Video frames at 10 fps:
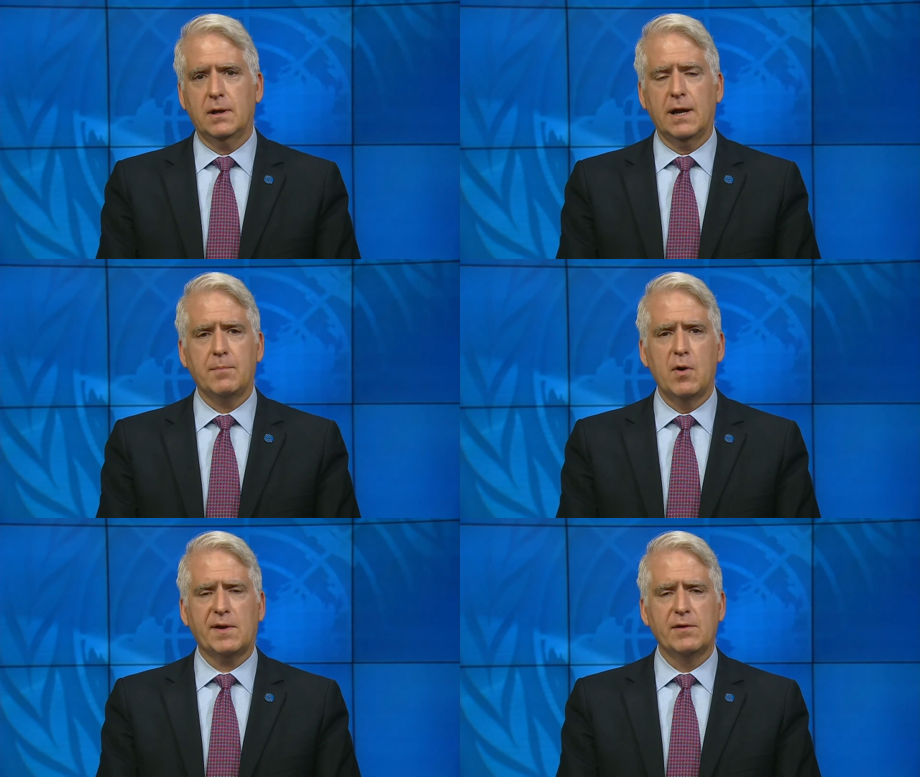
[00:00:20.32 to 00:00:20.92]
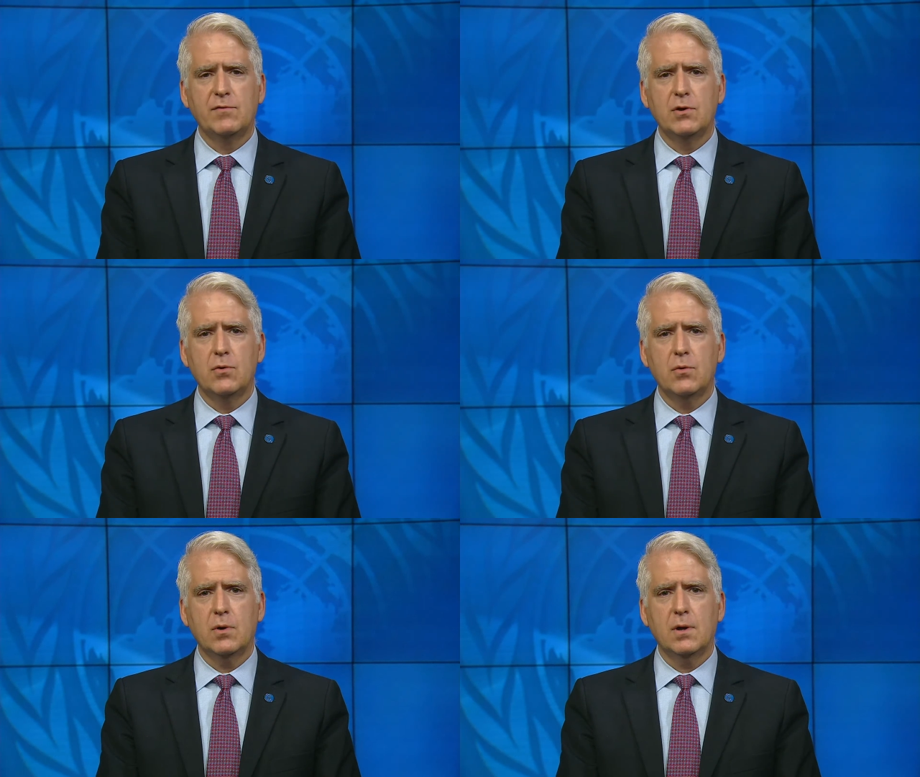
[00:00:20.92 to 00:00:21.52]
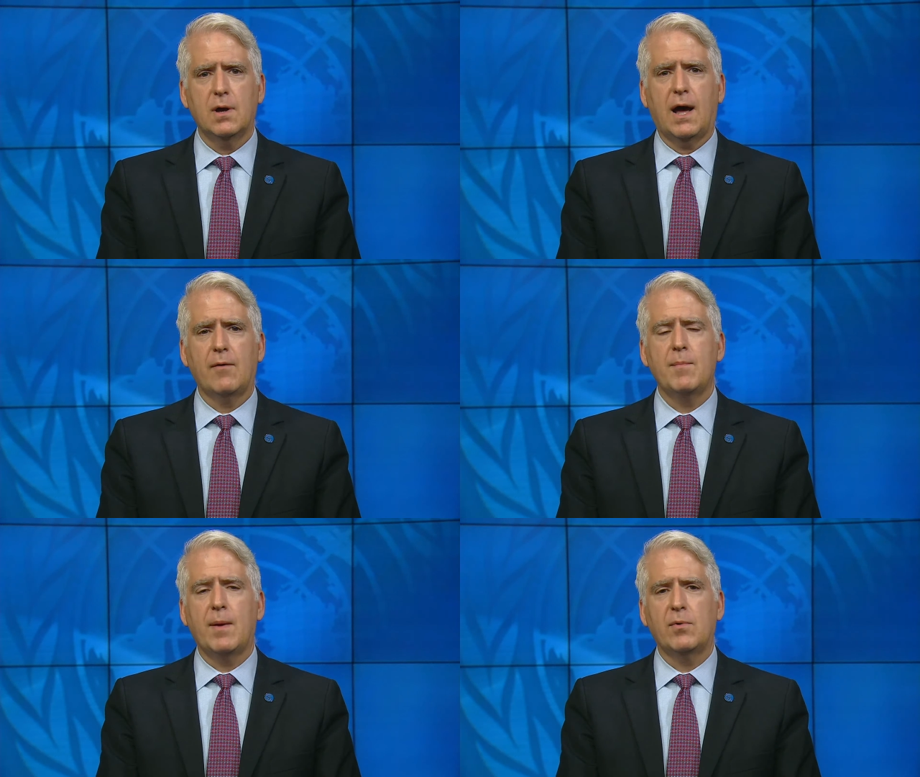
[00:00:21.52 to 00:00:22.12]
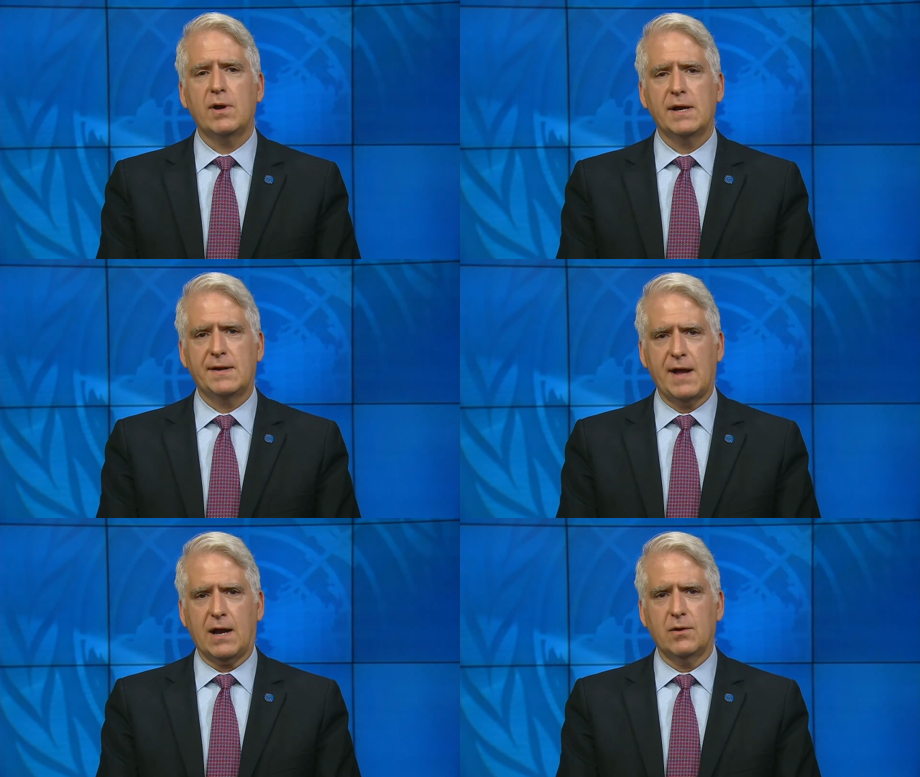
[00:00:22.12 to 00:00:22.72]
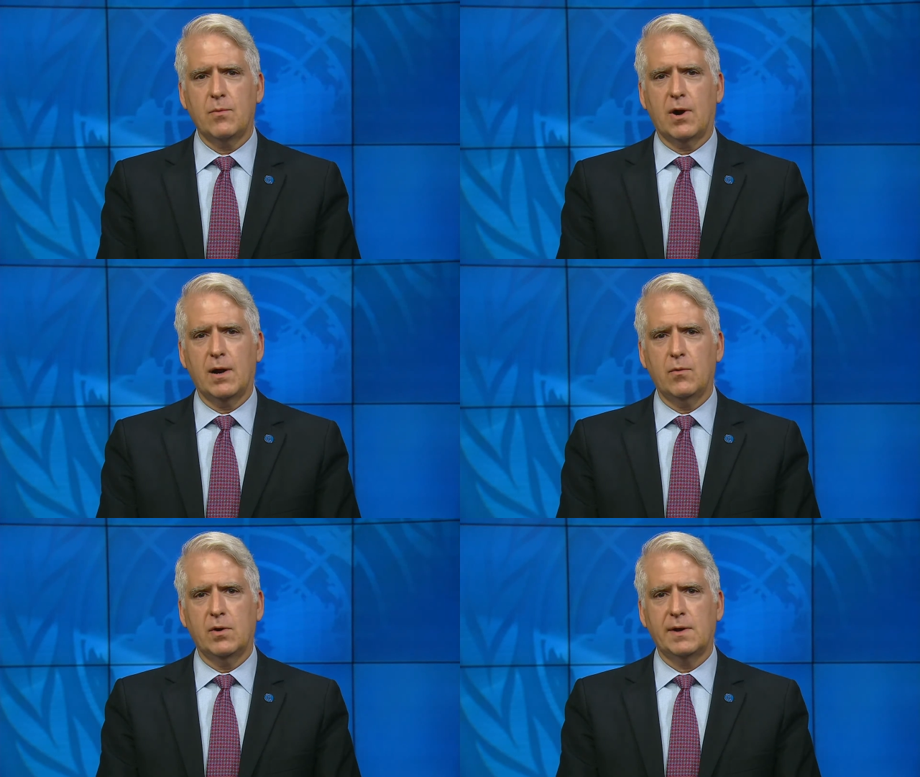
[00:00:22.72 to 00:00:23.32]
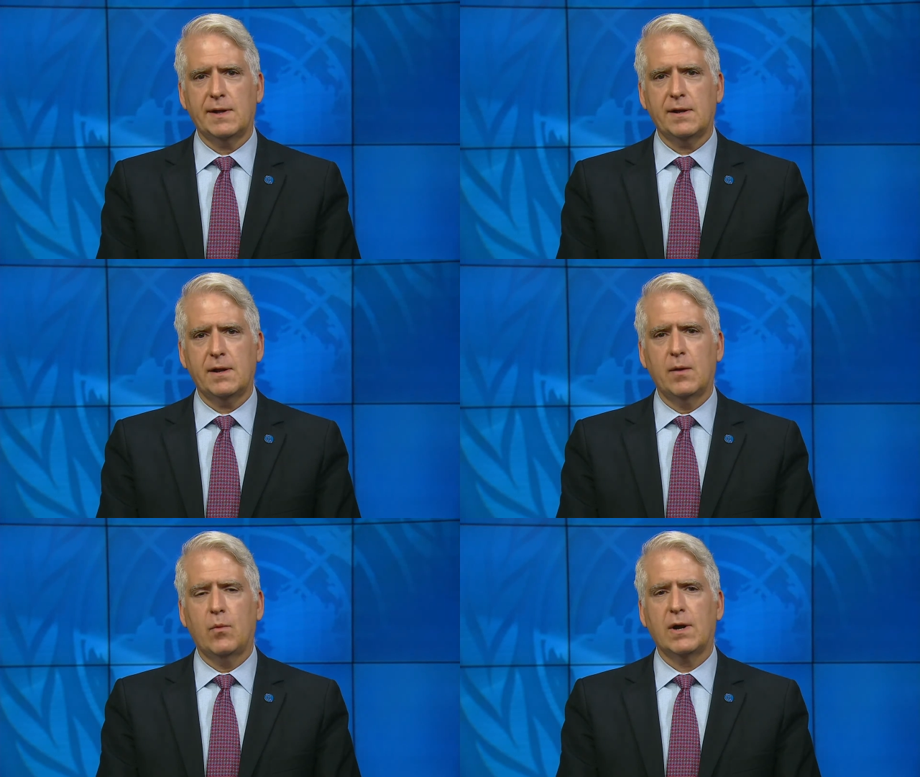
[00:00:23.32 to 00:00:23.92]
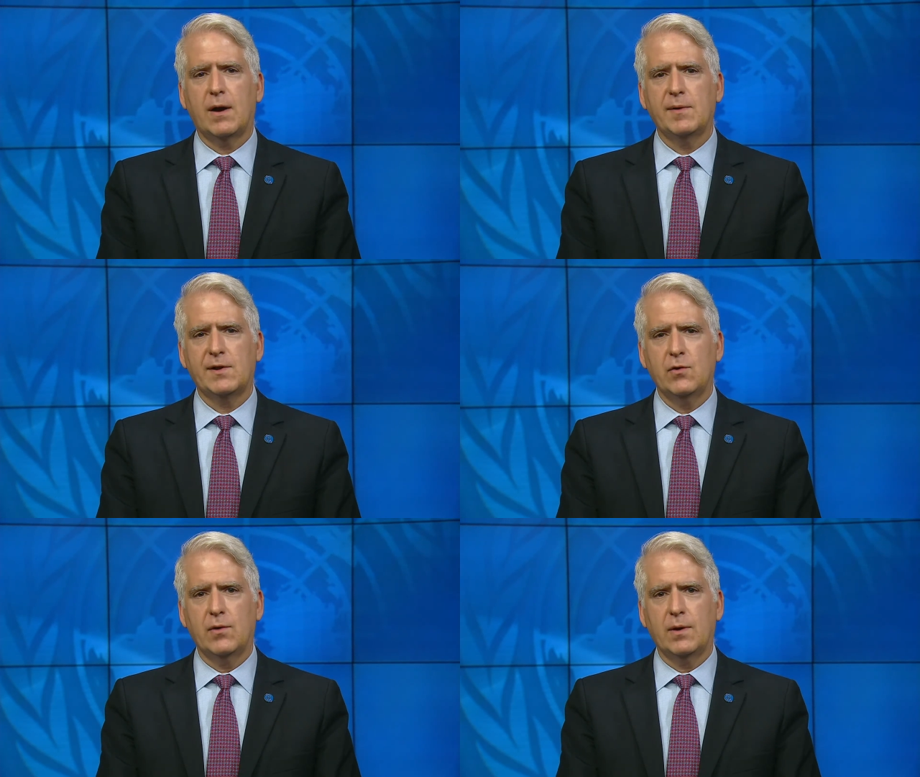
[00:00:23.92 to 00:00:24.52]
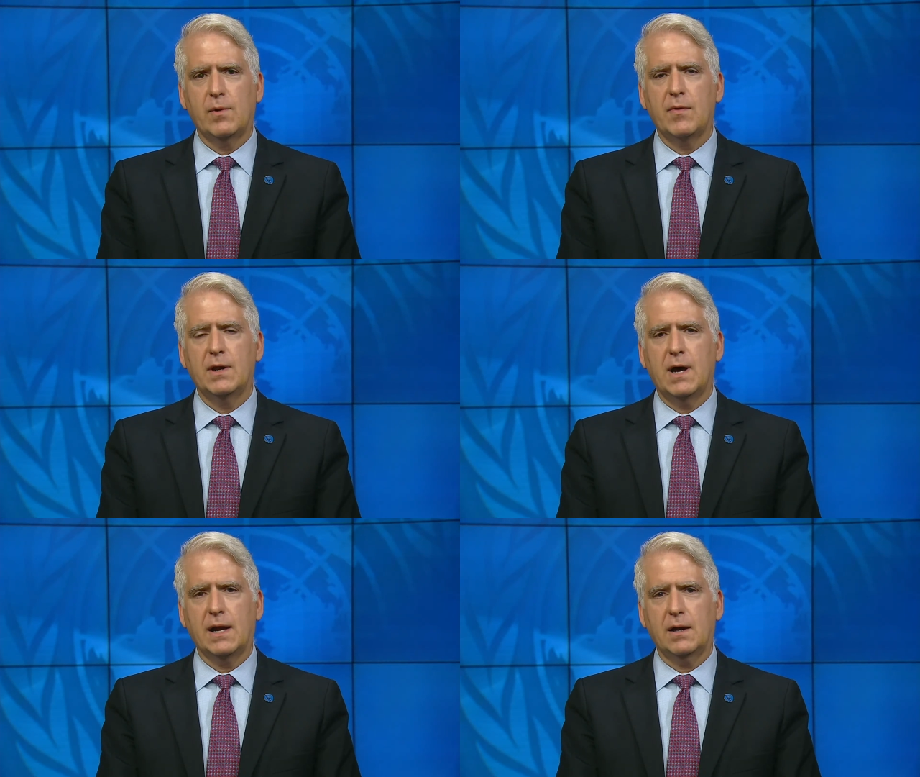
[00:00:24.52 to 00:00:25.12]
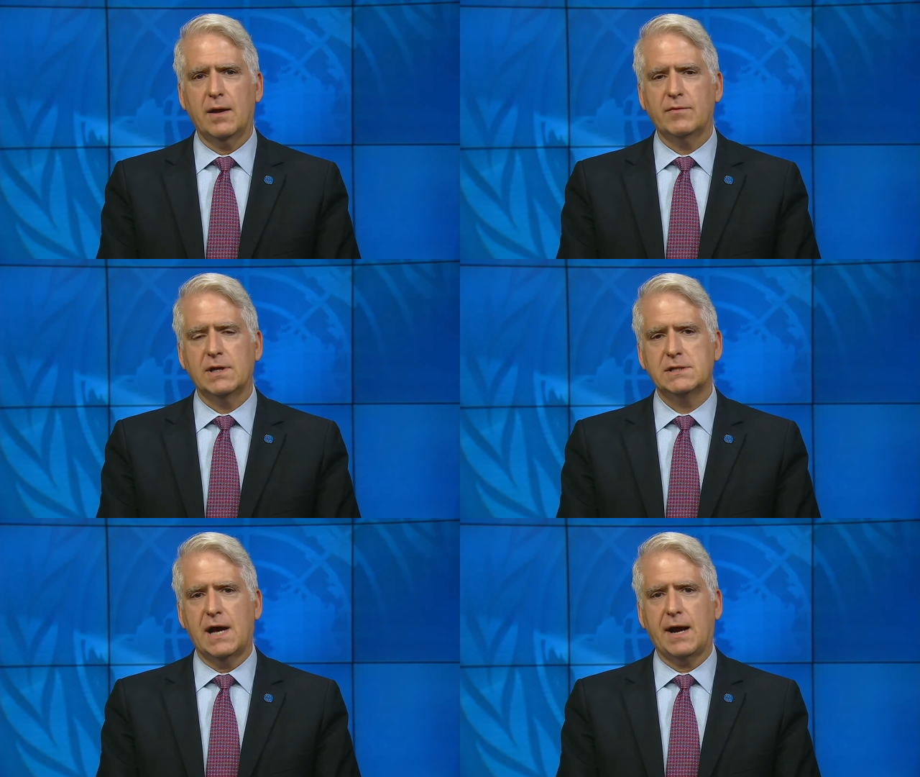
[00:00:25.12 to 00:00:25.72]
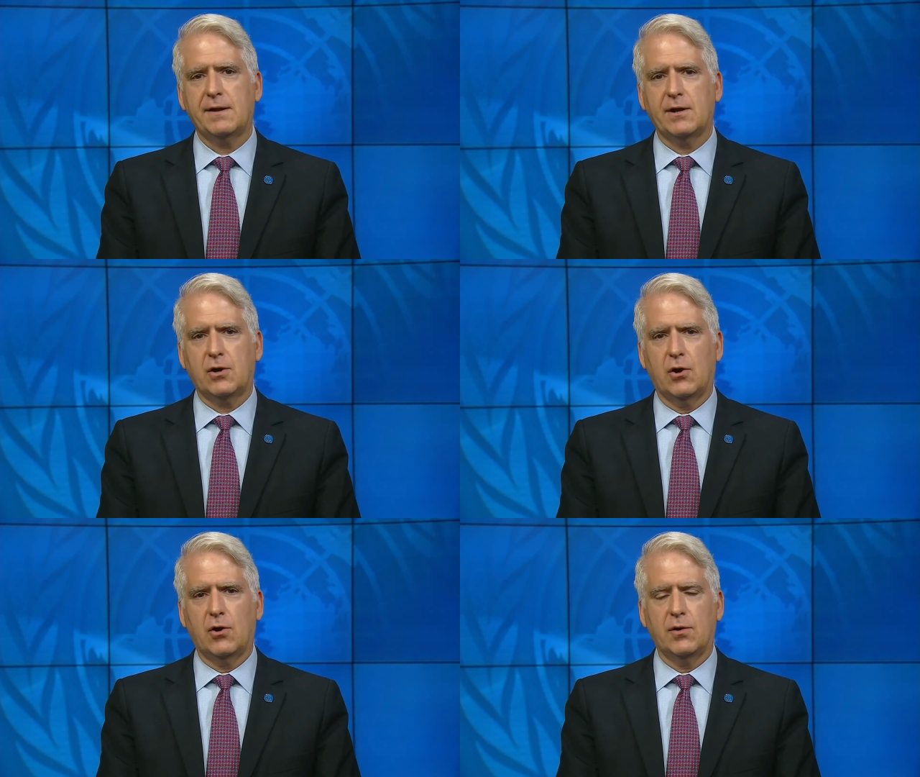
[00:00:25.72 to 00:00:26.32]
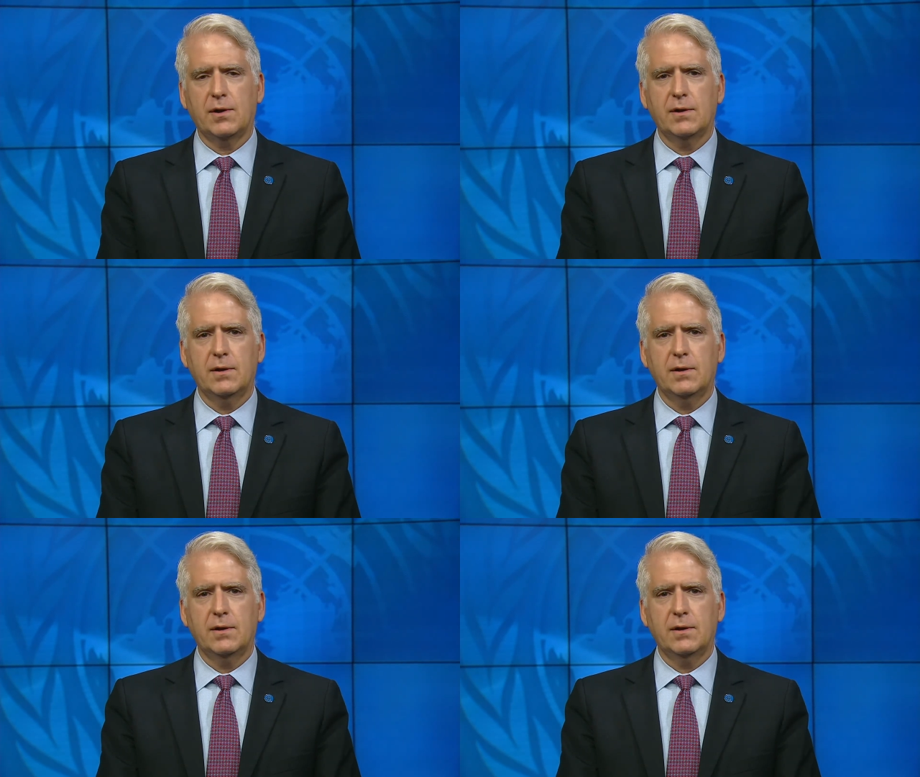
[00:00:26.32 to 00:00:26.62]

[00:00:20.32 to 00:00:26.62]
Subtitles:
Like most of you, I remember exactly where I was and what I was doing when the 9/11 attacks occurred.